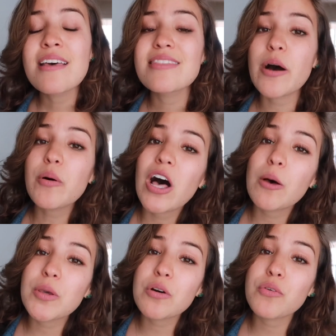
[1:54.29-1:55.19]
That will
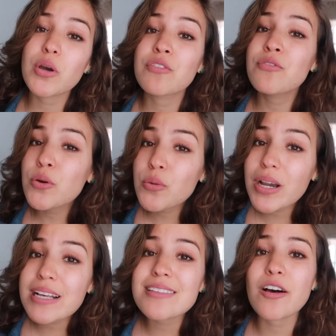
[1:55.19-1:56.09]
help you avoid food
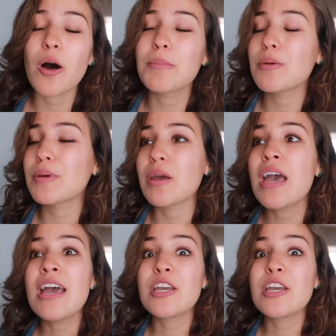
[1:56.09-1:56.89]
waste. It'll help you